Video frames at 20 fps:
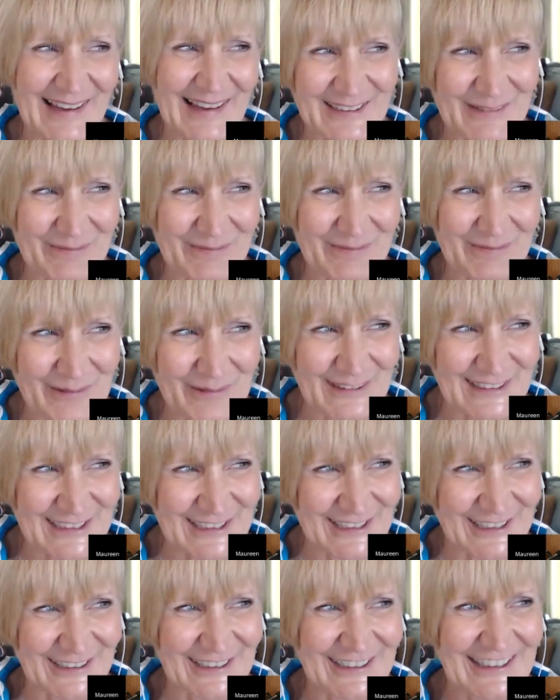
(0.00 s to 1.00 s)
diplomacy
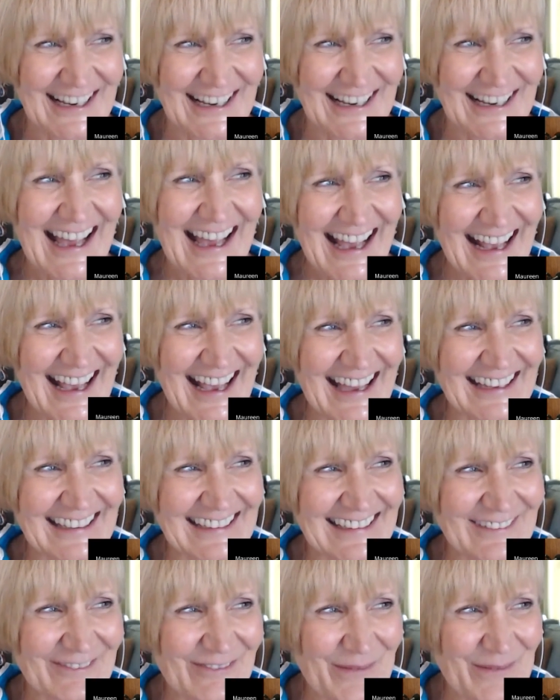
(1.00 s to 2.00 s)
checker.
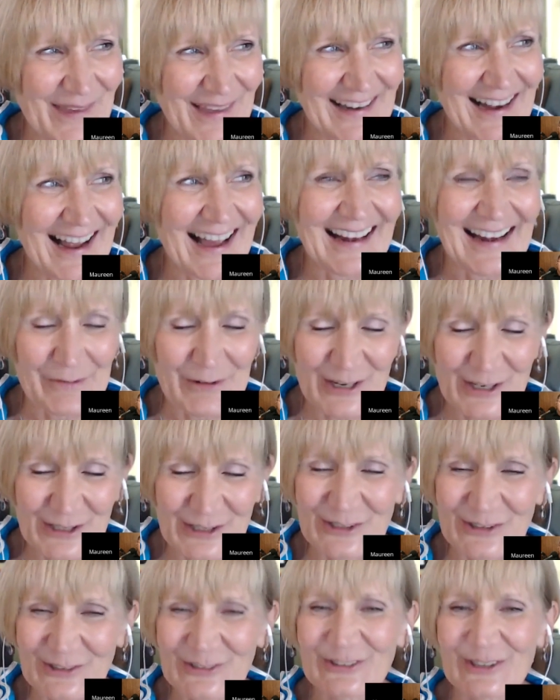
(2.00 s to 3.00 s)
And from then on, I would
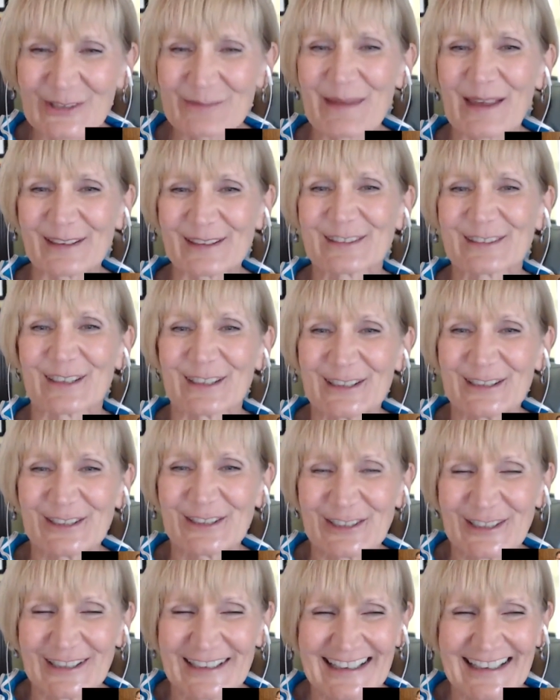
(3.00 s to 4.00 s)
introduce him as
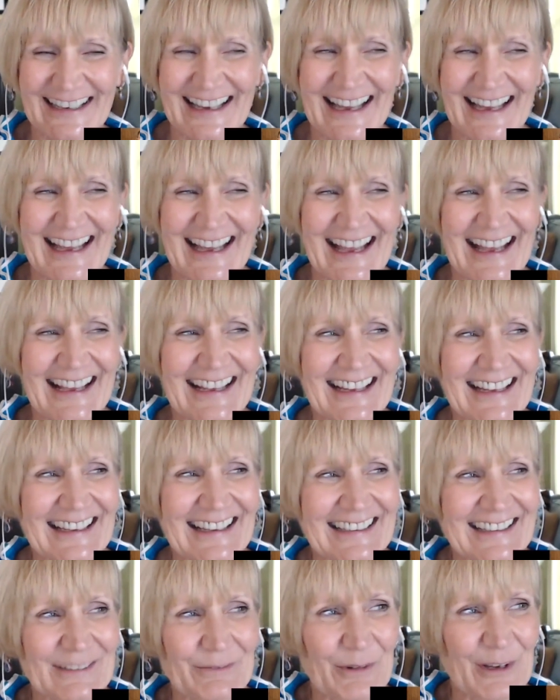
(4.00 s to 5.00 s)
such.
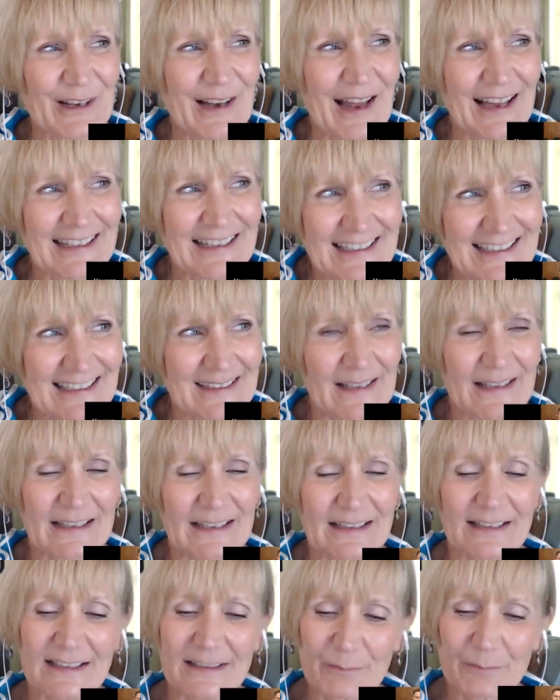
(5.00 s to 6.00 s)
And when I did,
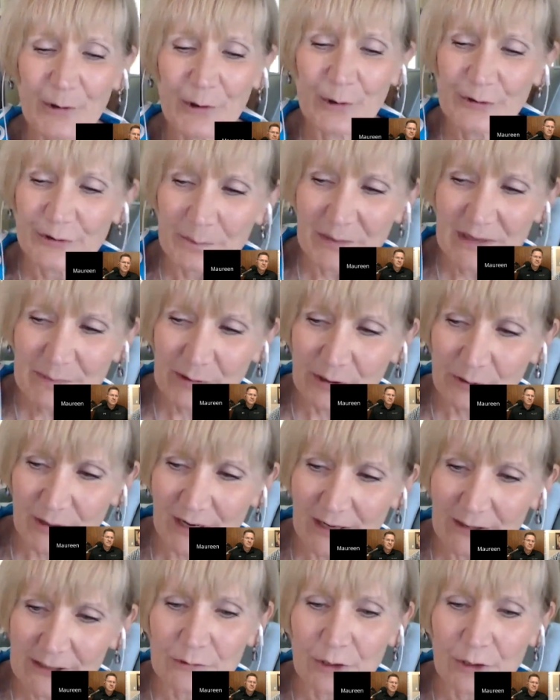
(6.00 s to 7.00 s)
that let both the
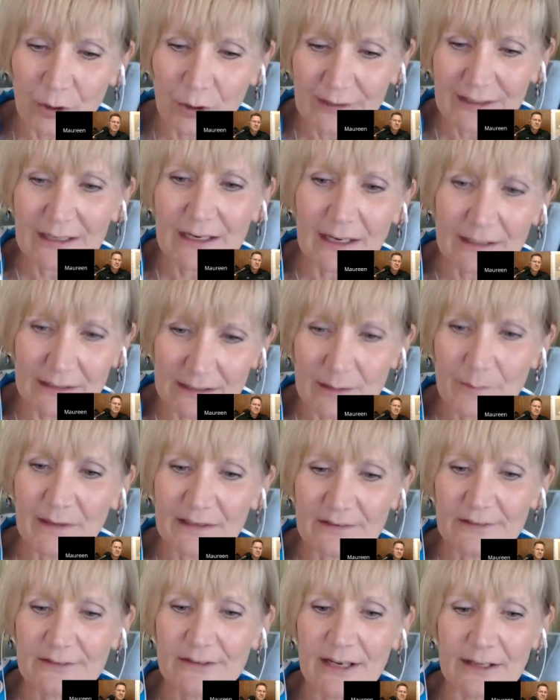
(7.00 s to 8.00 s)
people around him know that he had an
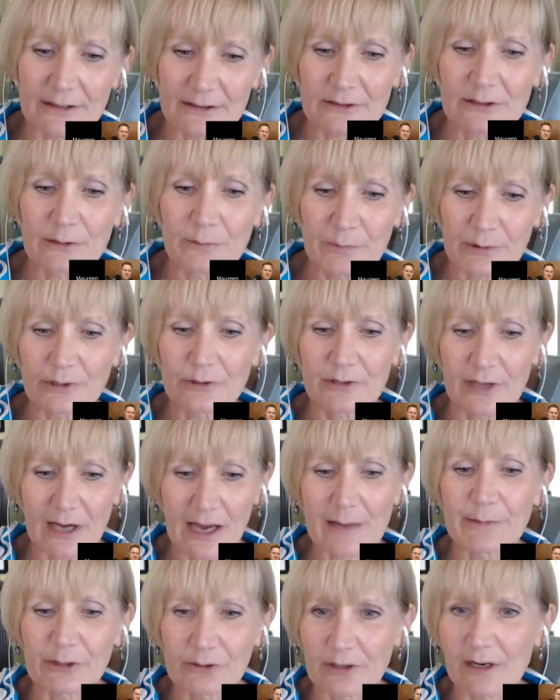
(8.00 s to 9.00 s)
immense talent to build
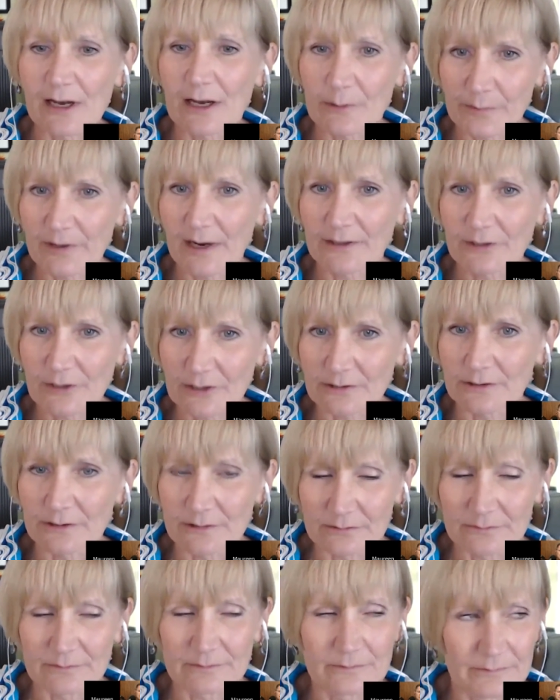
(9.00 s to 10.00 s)
common ground,
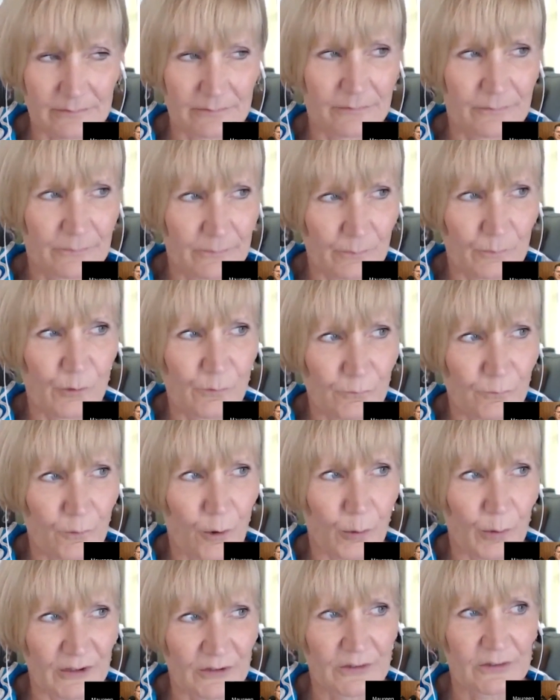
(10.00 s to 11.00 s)
practical, move
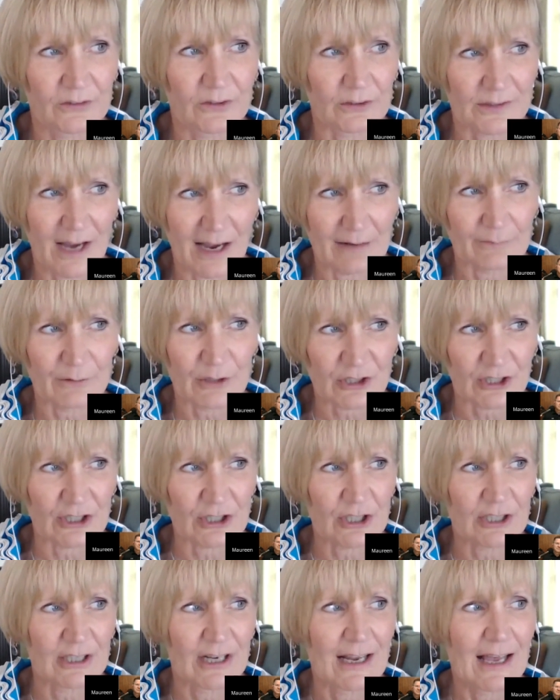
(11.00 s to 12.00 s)
forward
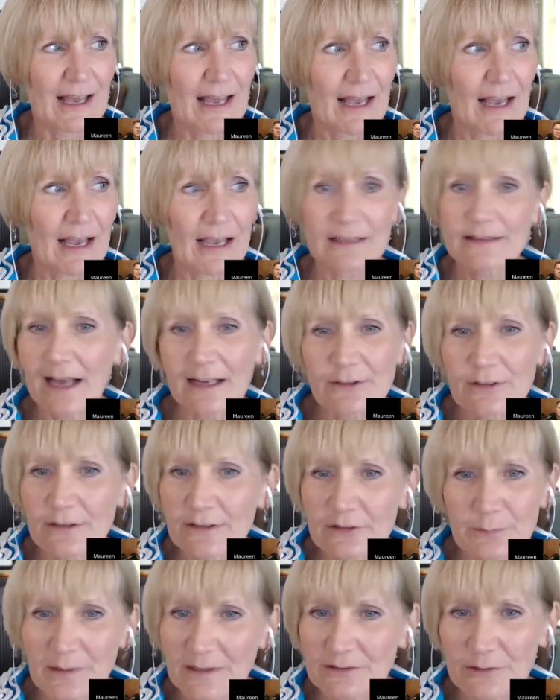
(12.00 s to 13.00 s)
conversation, and not
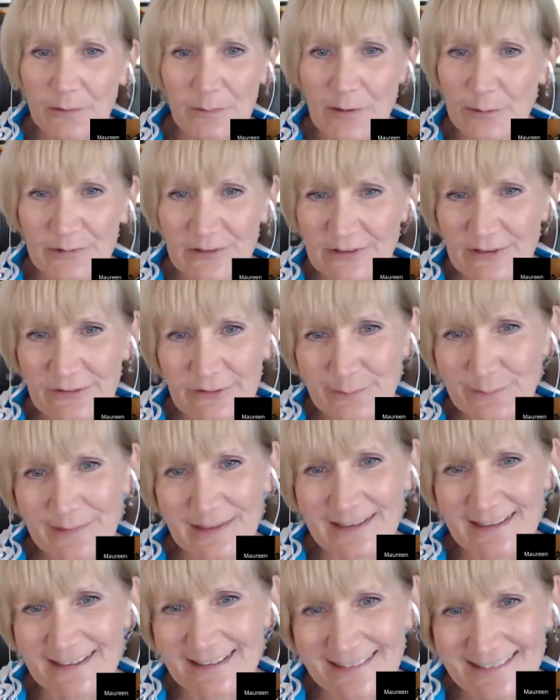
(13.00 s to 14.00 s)
to expect diplomacy from
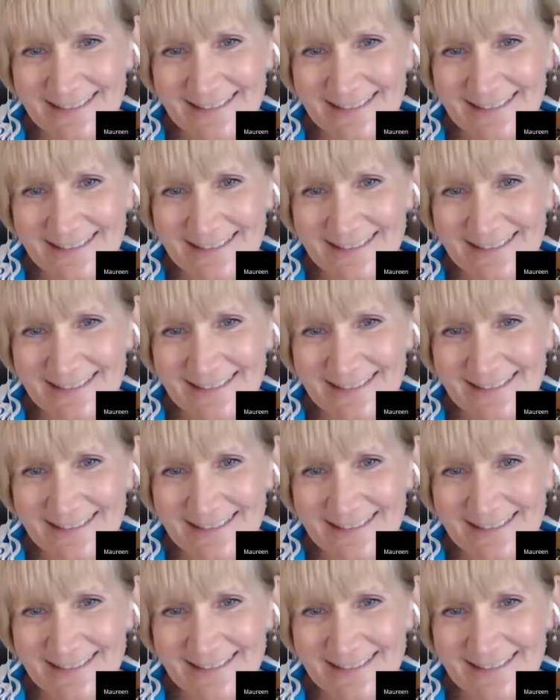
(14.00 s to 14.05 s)
me.